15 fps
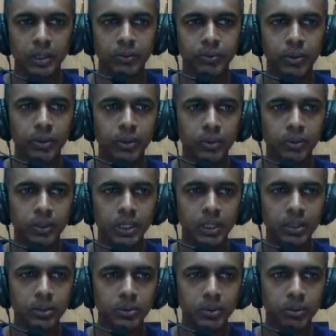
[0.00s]
forgot to tell
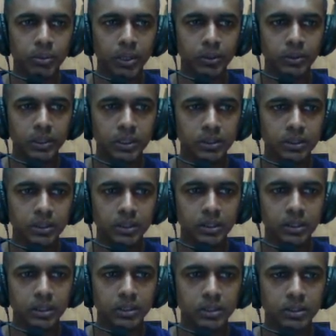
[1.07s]
you about this
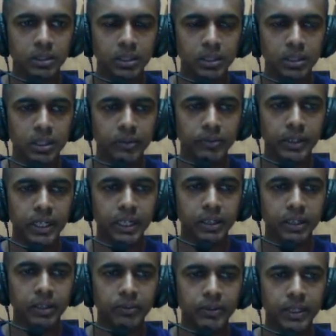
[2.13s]
left hand,
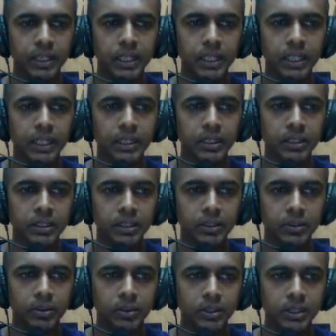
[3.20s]
left align,
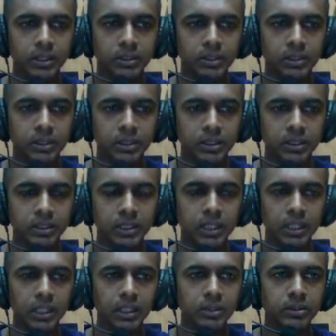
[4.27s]
all these
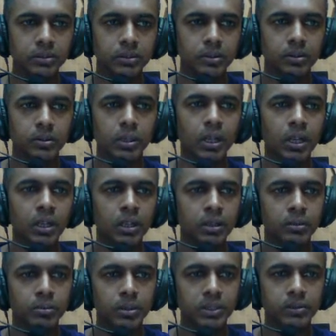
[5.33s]
serials. So
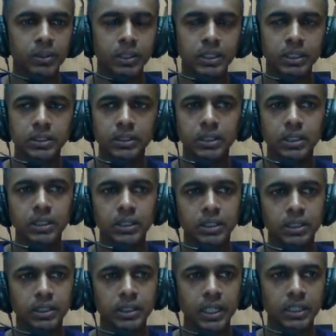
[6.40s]
first one is the
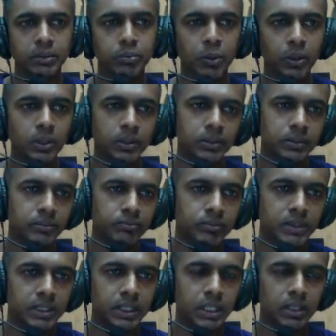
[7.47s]
dashboard,
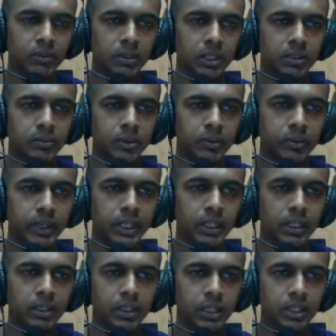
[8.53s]
second one
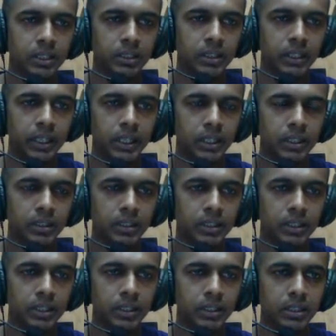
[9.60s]
profile, then
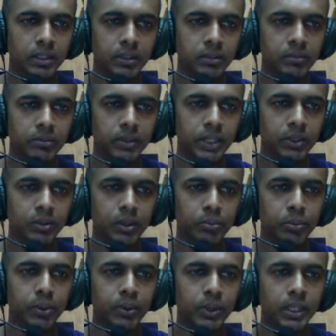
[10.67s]
the video
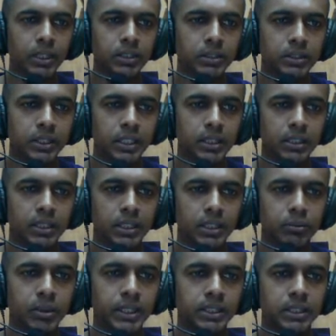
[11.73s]
uploading, then
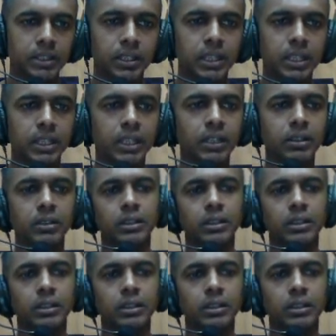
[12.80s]
image creating,